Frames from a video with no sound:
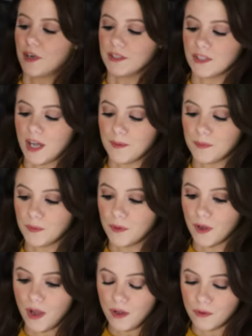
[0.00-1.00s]
on top.
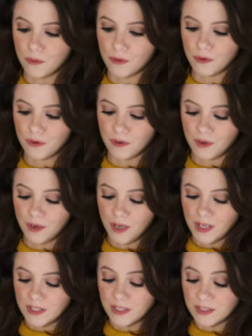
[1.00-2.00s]
Oh,
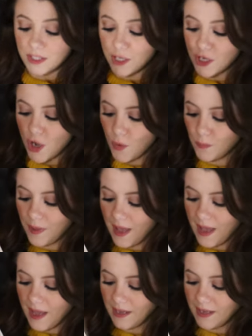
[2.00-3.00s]
this is a
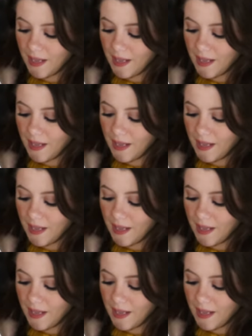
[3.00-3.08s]
notepad,